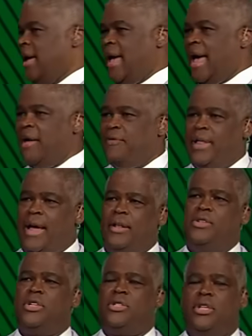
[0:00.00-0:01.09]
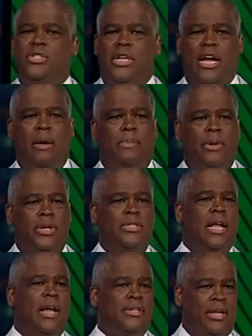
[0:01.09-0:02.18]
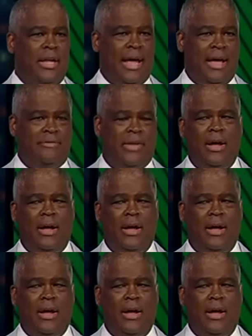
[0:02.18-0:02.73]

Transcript: Half of that is just to check up on the stocks that you have.